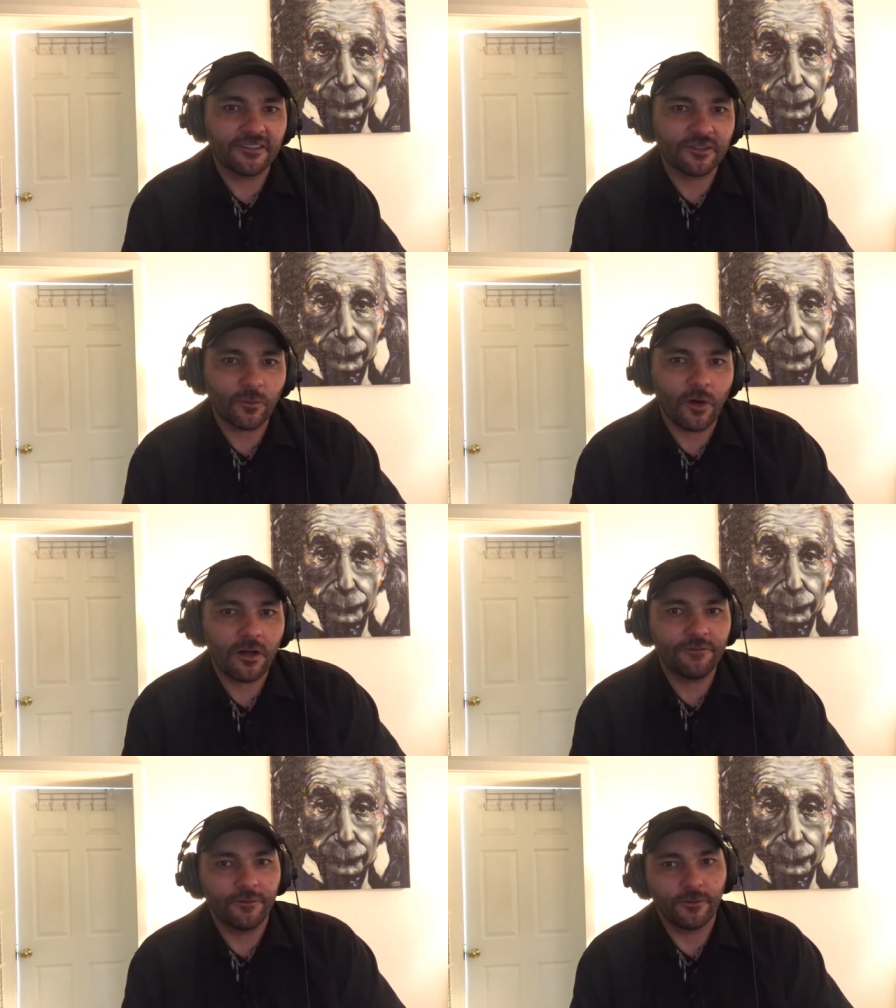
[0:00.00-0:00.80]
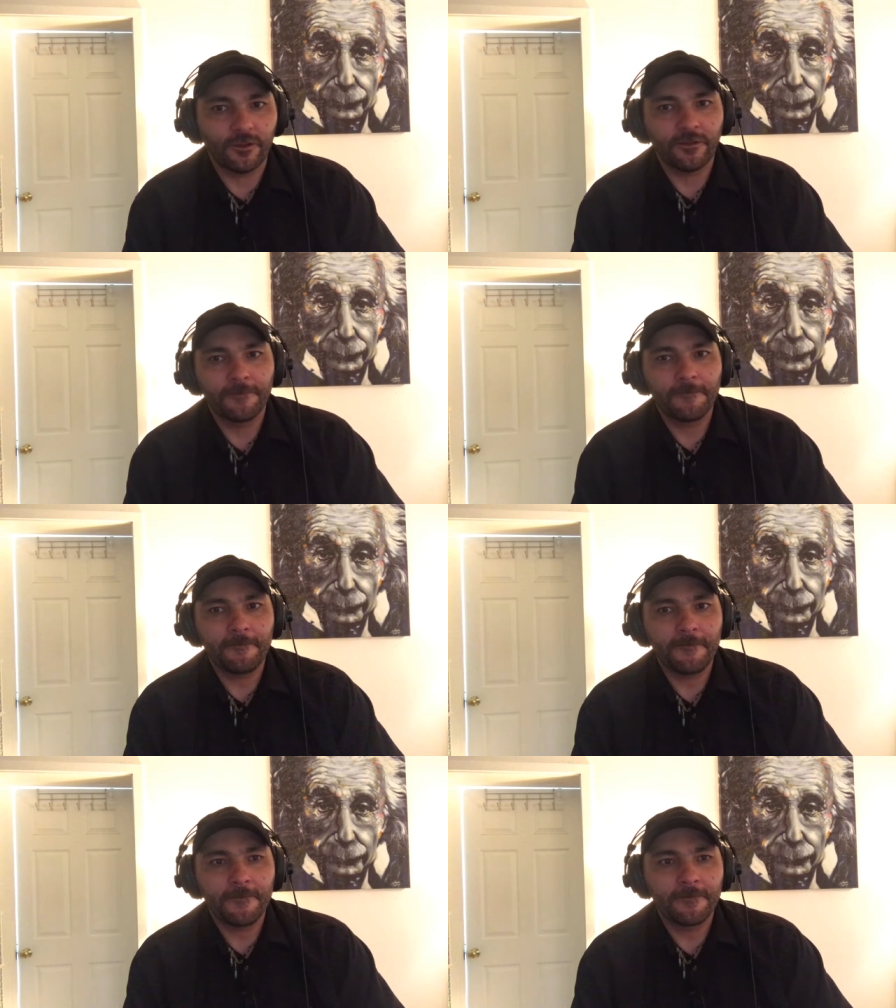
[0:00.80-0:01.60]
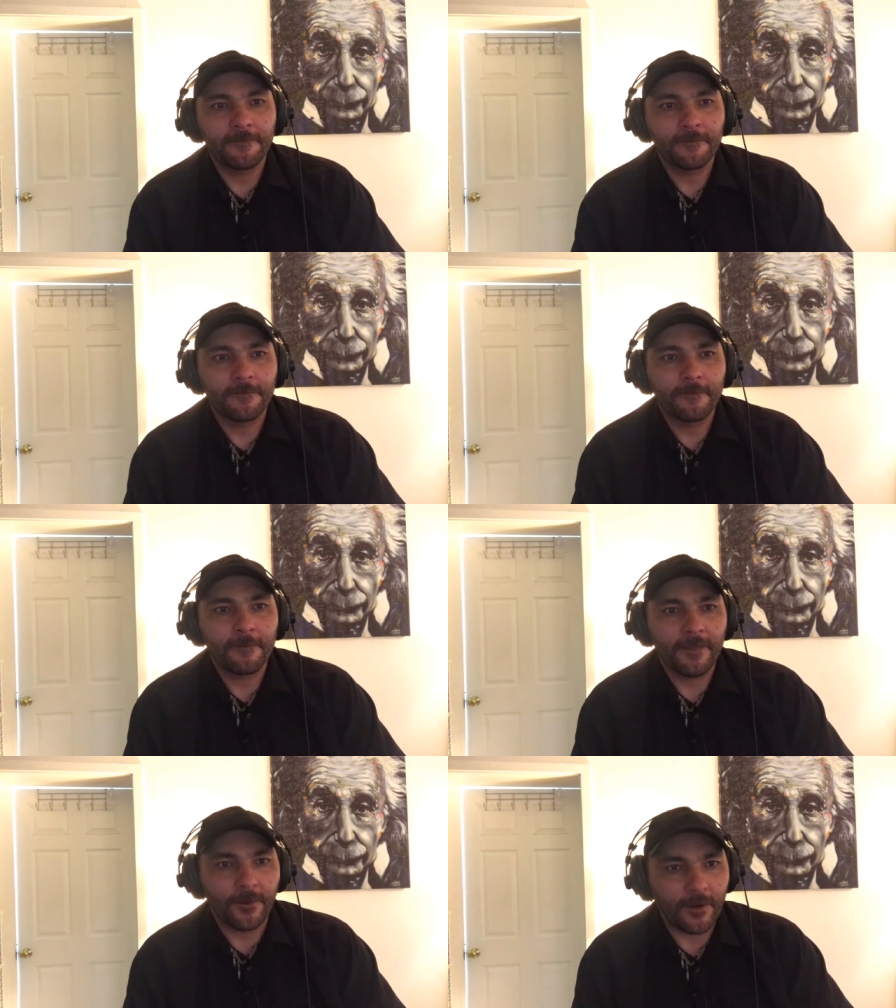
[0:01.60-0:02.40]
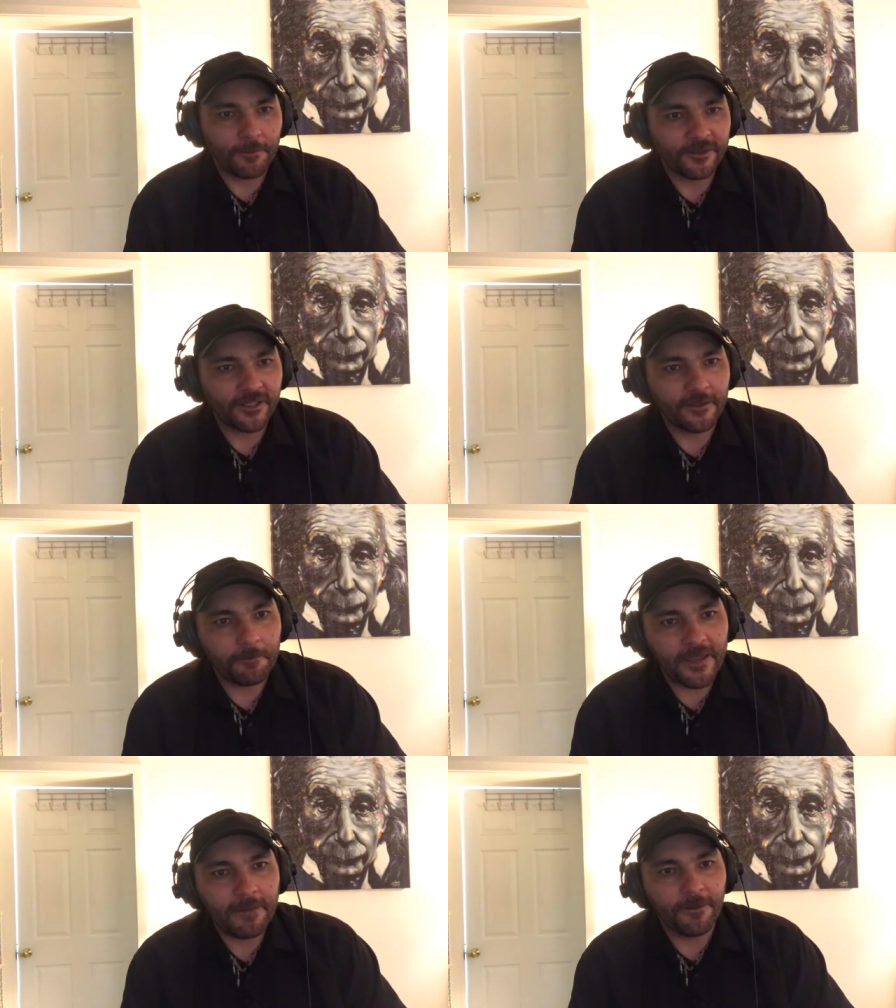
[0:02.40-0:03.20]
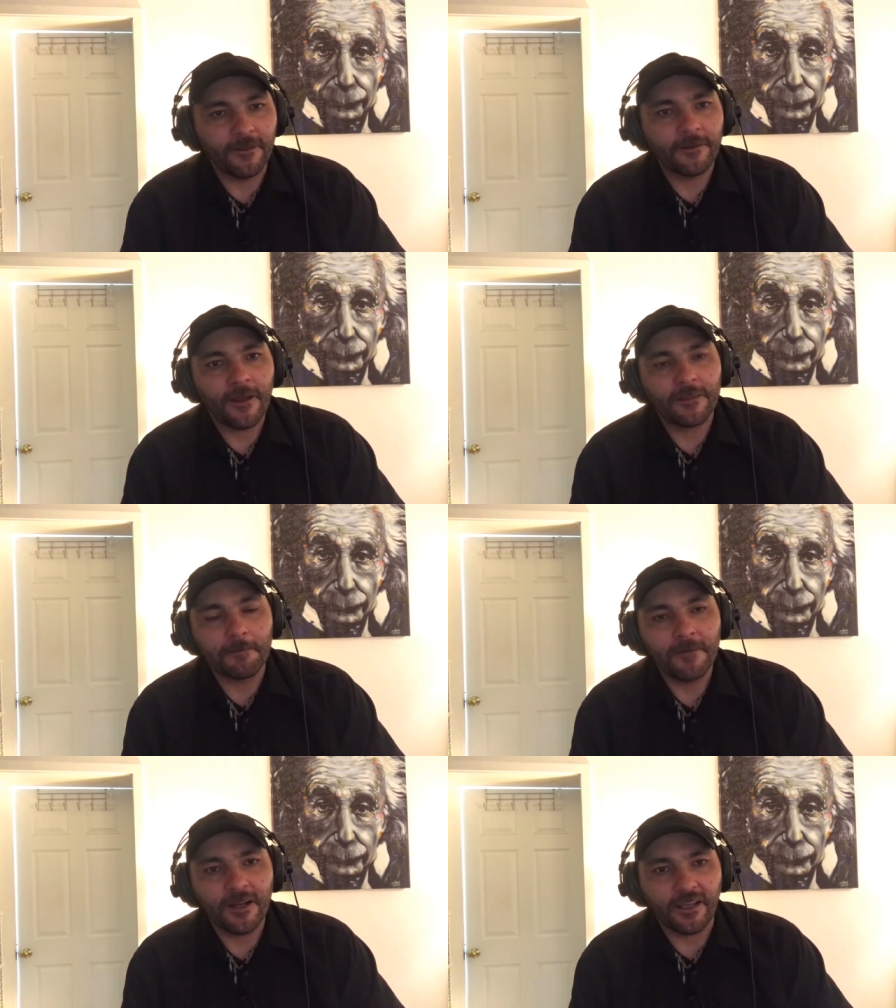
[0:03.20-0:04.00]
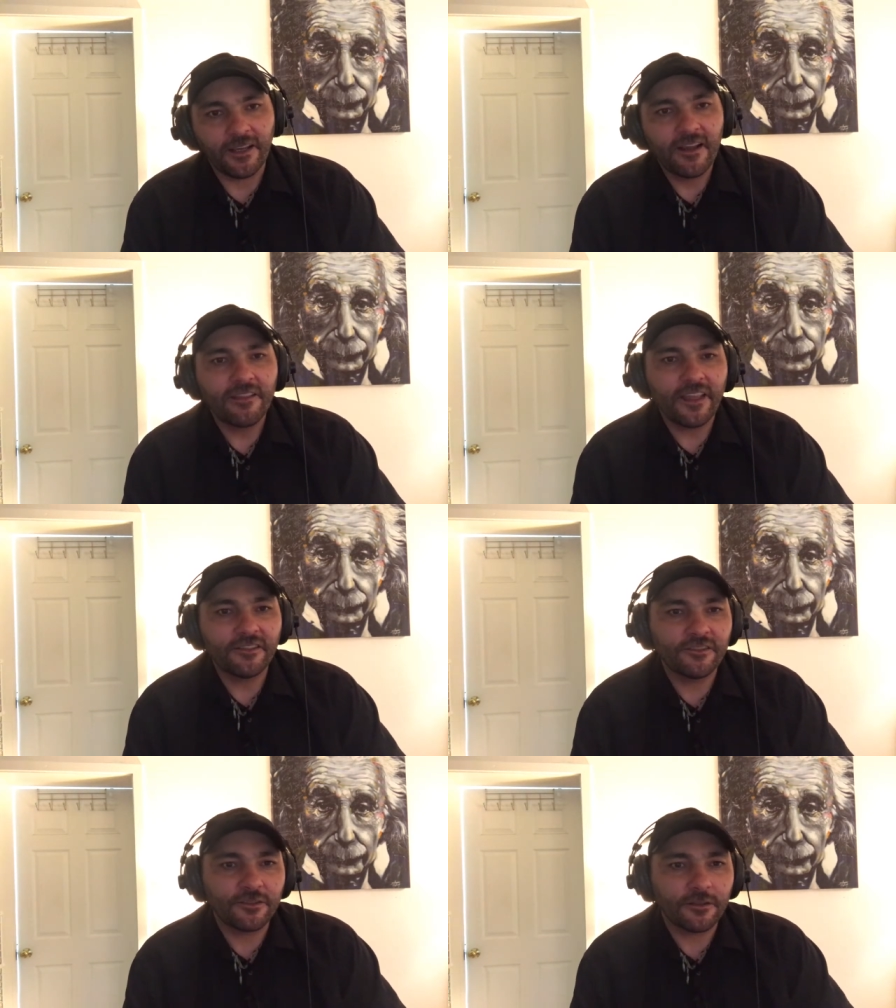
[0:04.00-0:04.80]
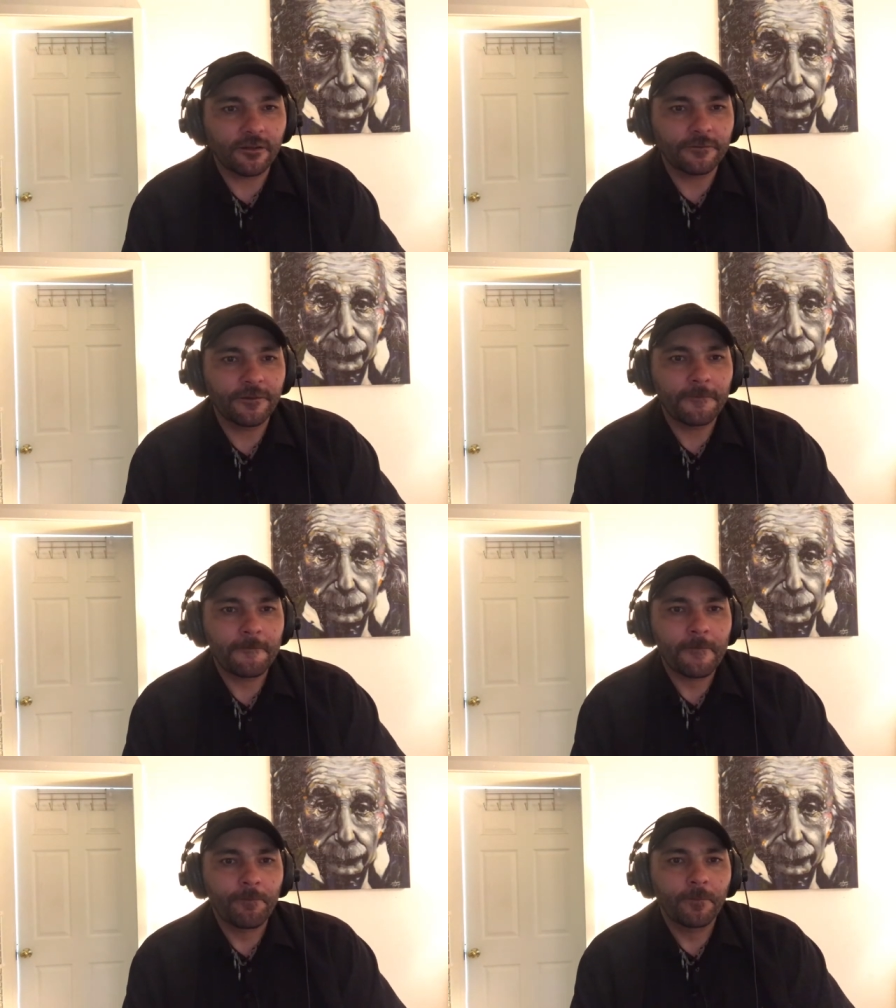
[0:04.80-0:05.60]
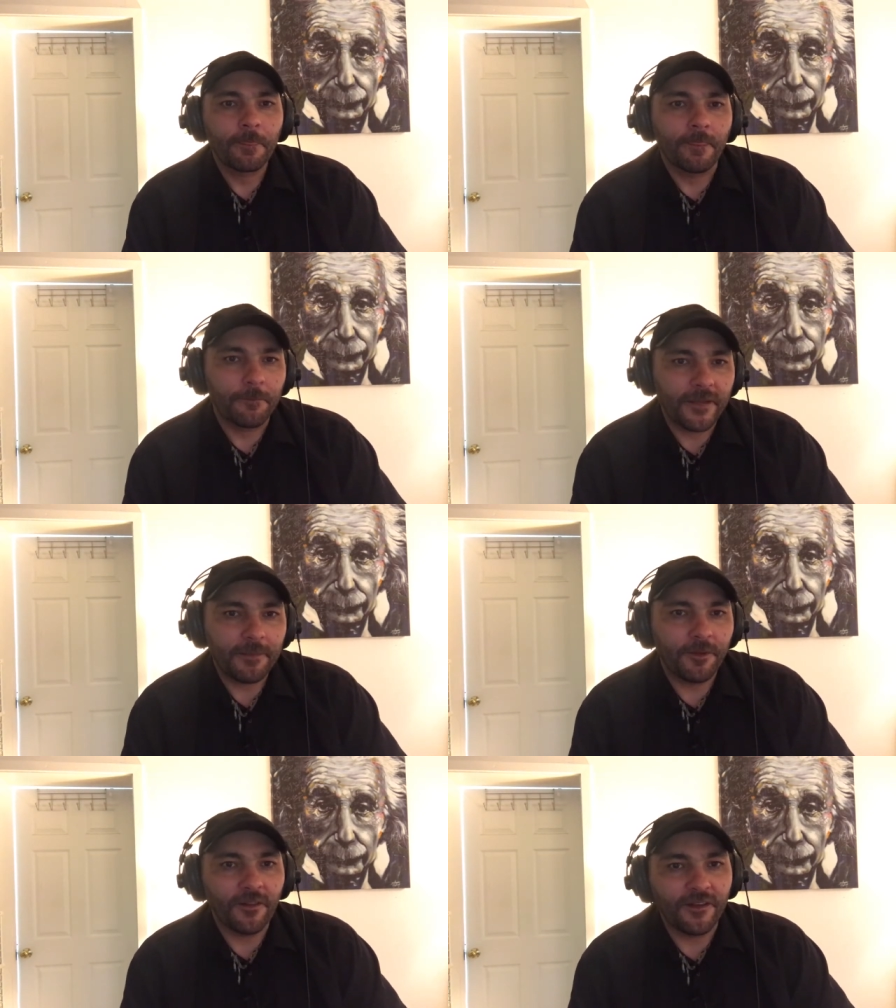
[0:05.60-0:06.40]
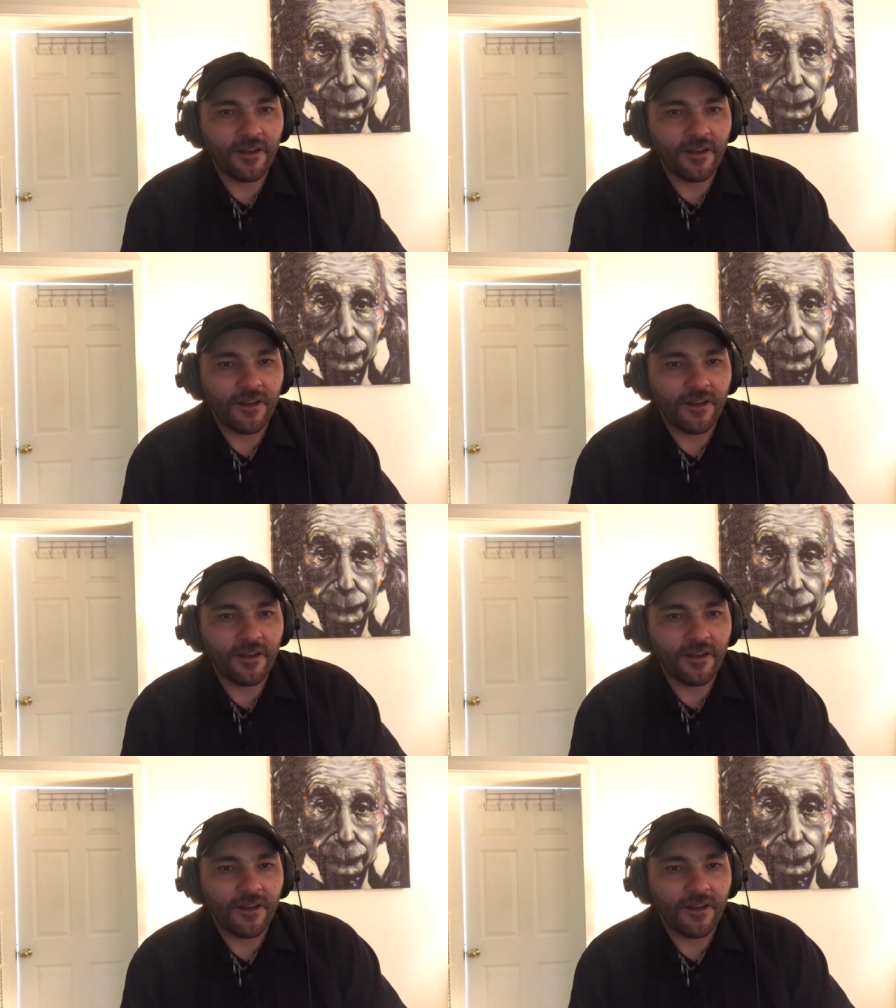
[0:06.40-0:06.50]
the Squad for. They represent the people and not the money. They serve the people and